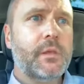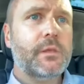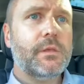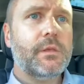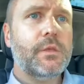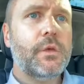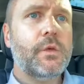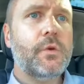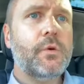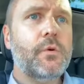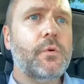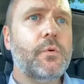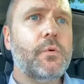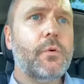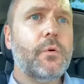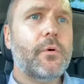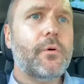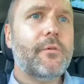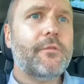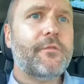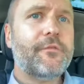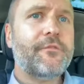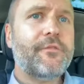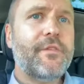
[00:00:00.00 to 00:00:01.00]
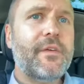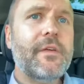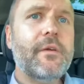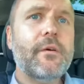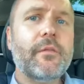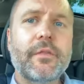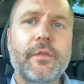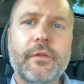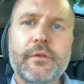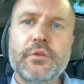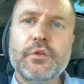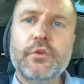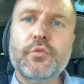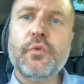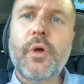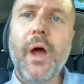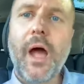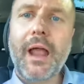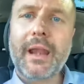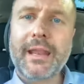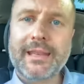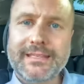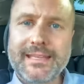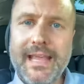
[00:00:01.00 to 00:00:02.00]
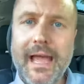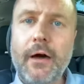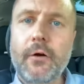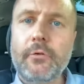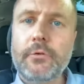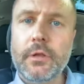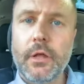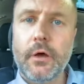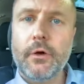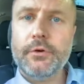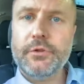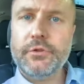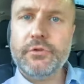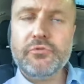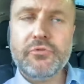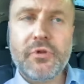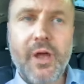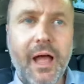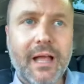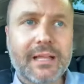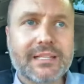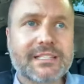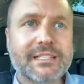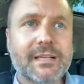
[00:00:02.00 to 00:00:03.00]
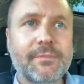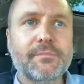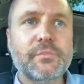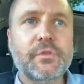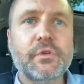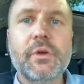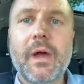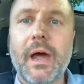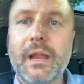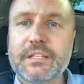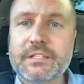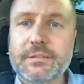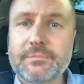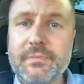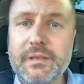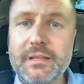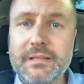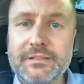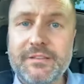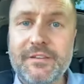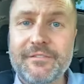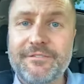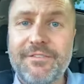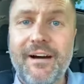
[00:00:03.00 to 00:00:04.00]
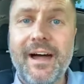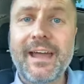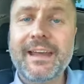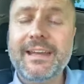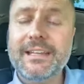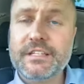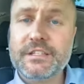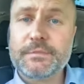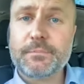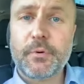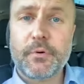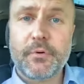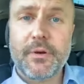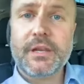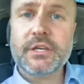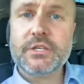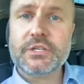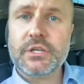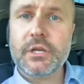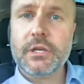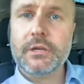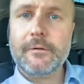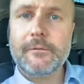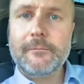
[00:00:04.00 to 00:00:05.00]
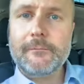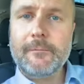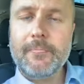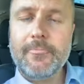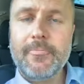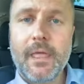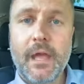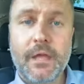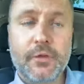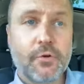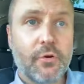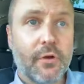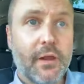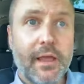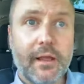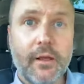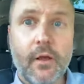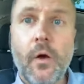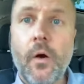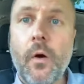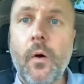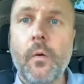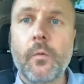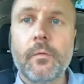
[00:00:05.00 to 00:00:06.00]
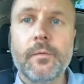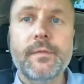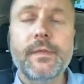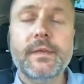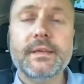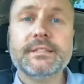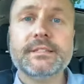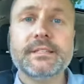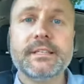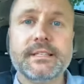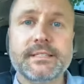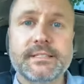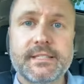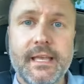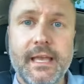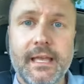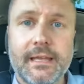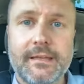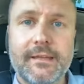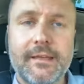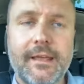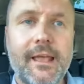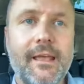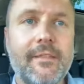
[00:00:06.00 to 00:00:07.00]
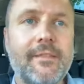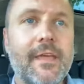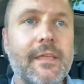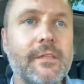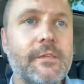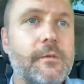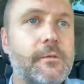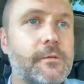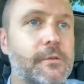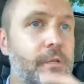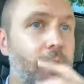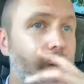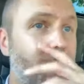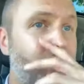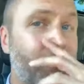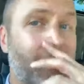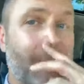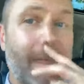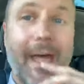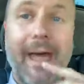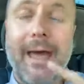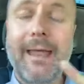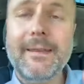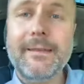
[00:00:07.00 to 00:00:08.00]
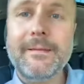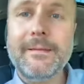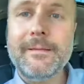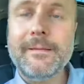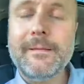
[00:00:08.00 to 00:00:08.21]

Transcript: you feel that you got a download, you got some, you got some divine inspiration, and you're like, oh, this is it. And then you took that.